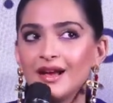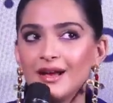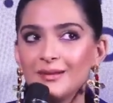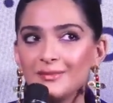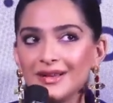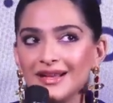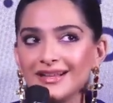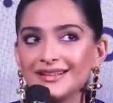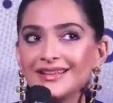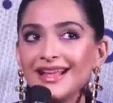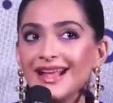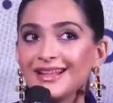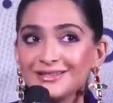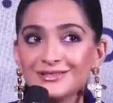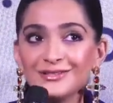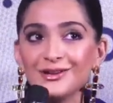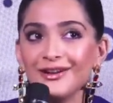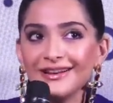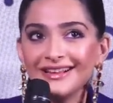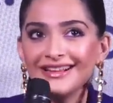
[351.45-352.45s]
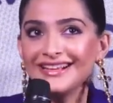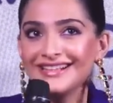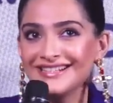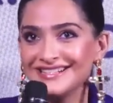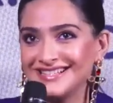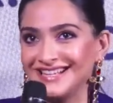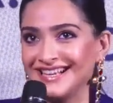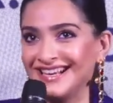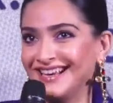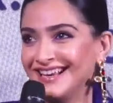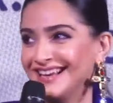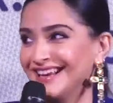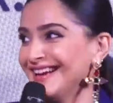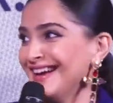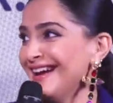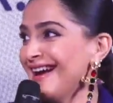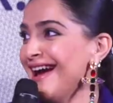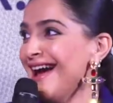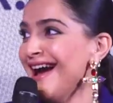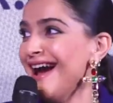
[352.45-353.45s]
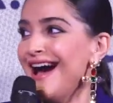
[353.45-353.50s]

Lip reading: I'm like, that's not easy.